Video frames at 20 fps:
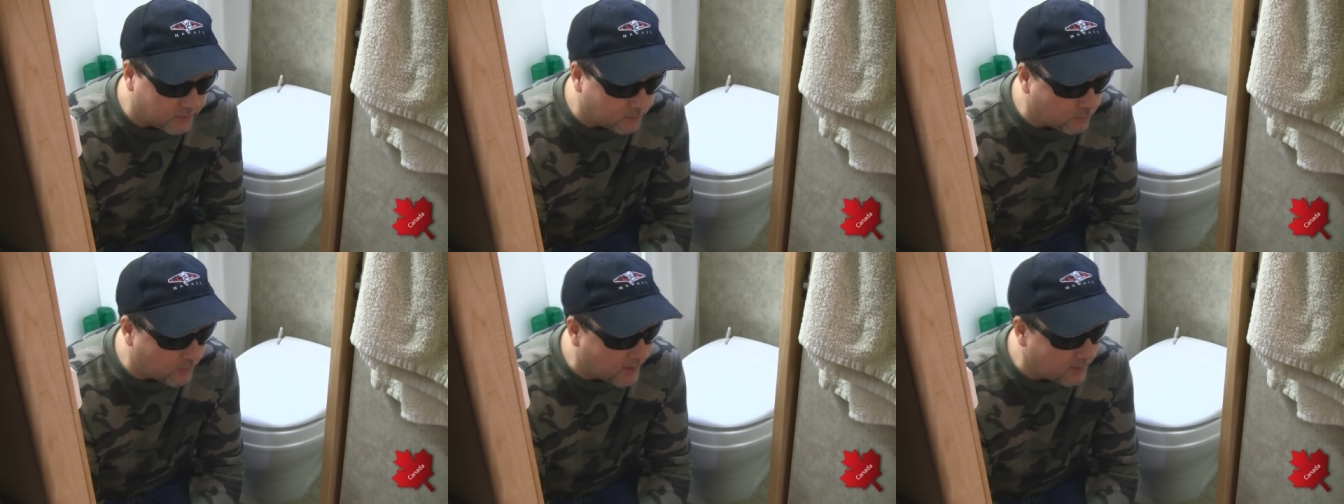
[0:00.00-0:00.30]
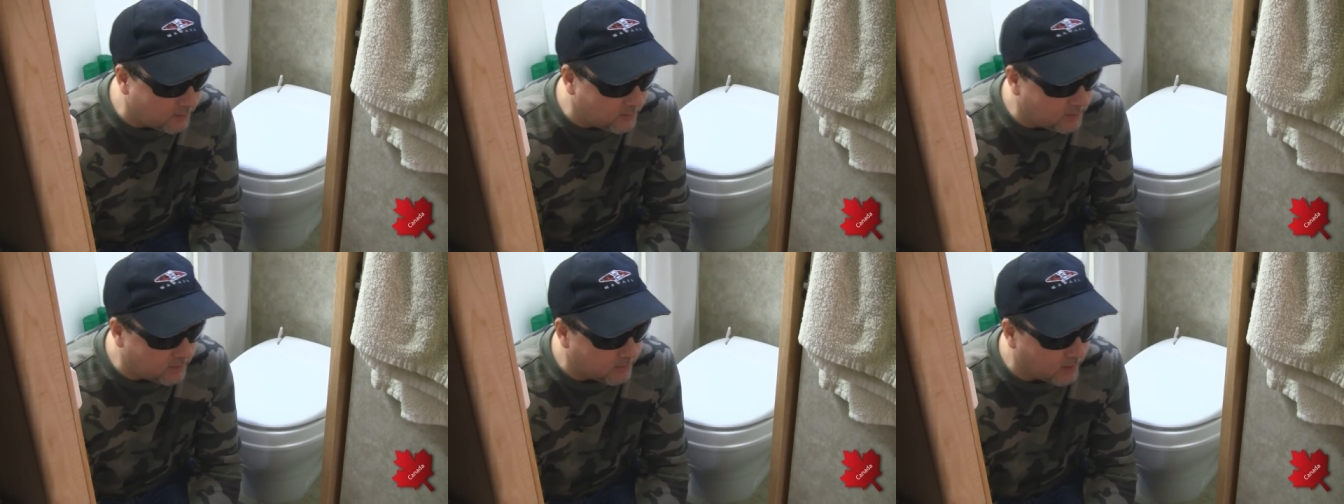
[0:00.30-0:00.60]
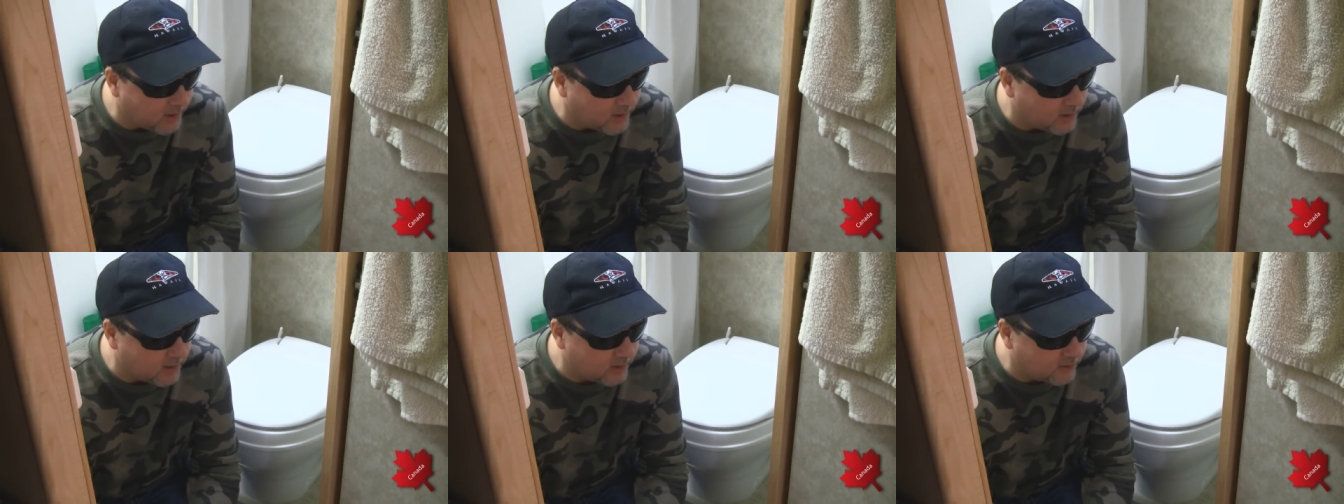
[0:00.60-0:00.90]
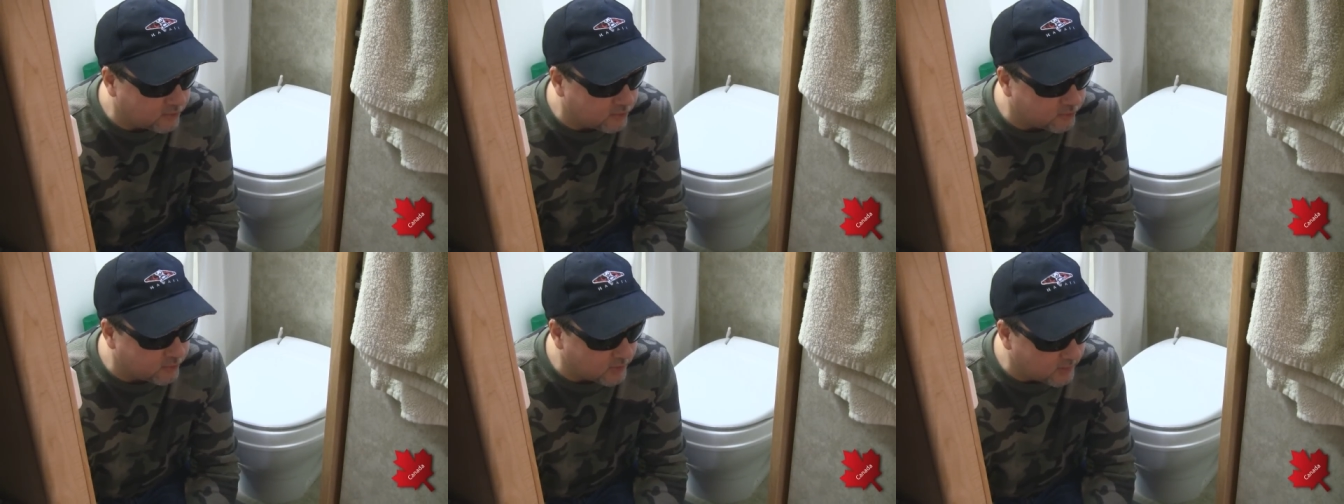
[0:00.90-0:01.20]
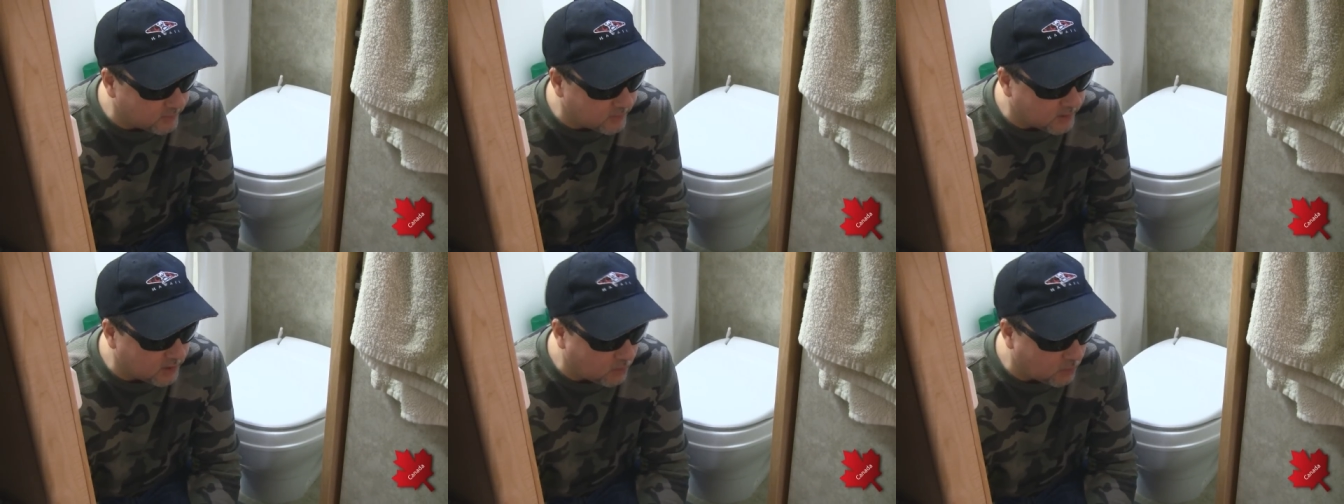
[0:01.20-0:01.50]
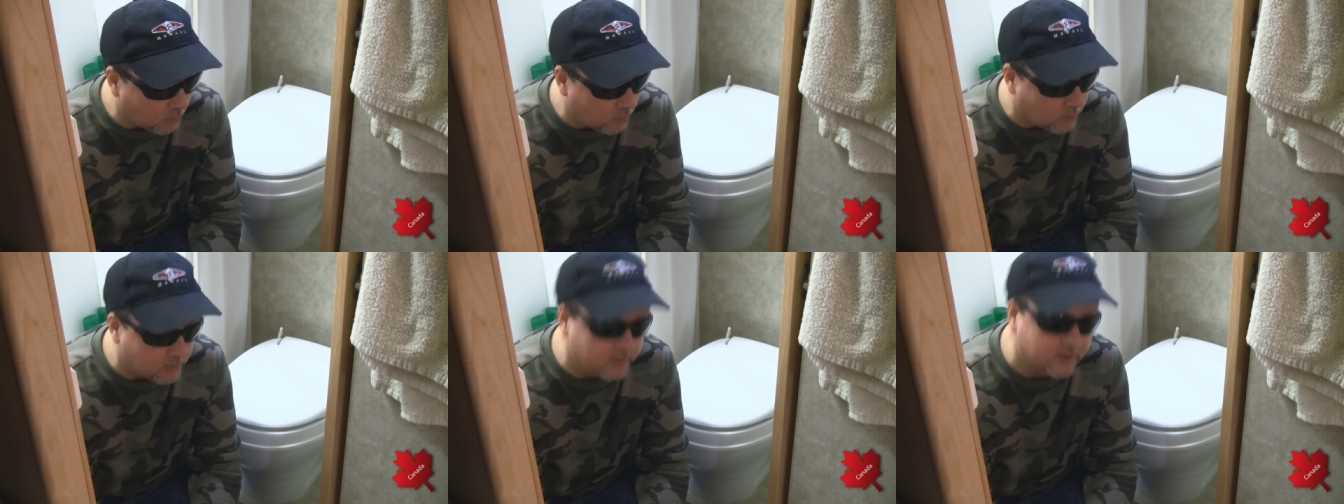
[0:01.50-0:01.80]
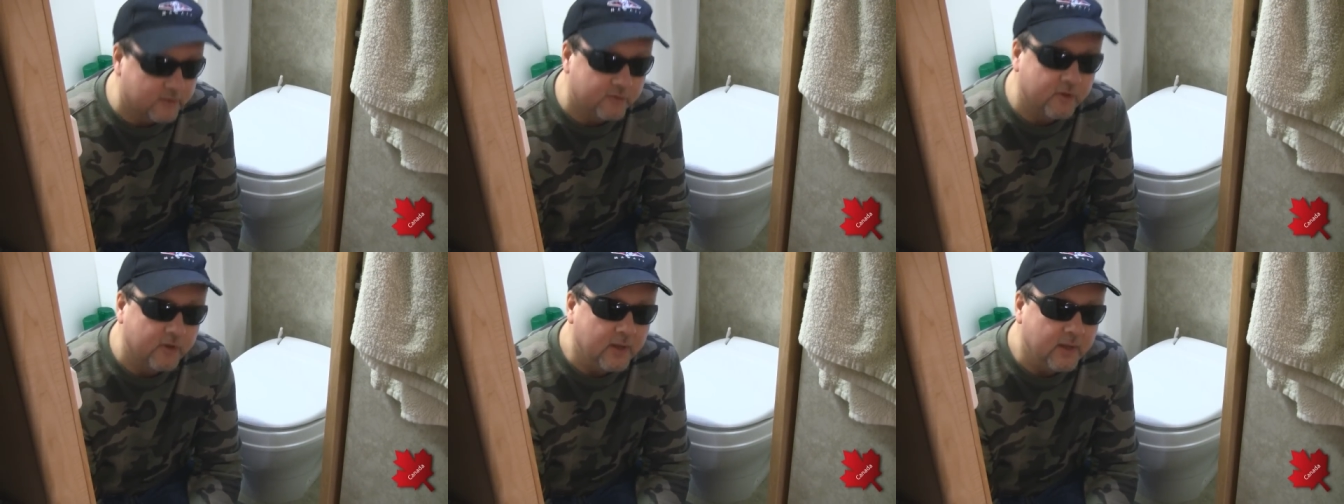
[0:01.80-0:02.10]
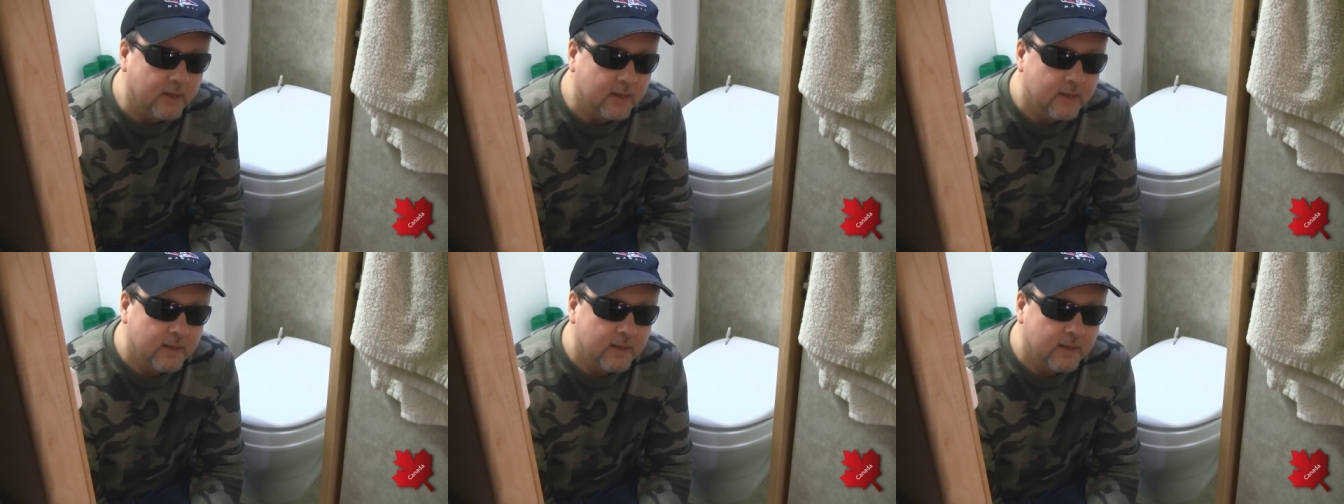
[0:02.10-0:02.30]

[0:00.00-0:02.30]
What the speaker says: and what I mean by extremely cold is